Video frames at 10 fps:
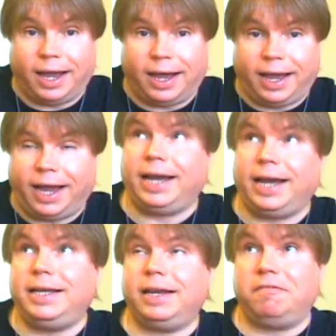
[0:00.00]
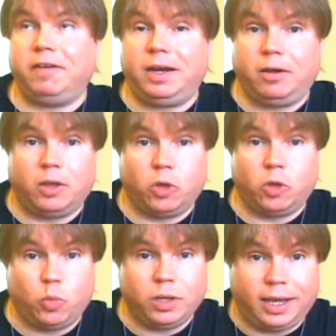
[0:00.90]
I did a video on
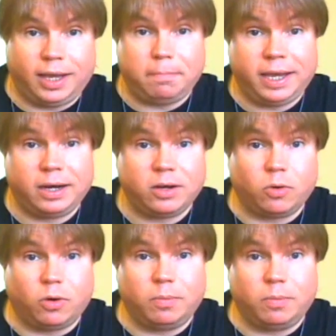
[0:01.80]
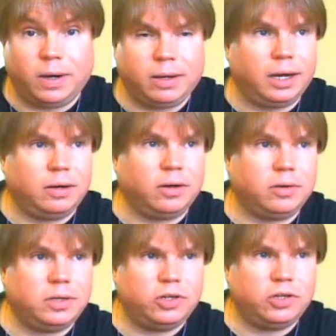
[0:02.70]
the woodland pentacle probably, I don't
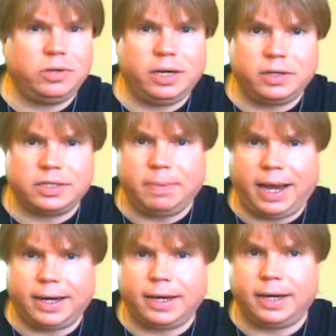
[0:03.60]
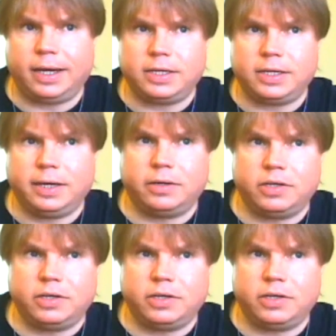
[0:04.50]
know, 2 years back, I guess,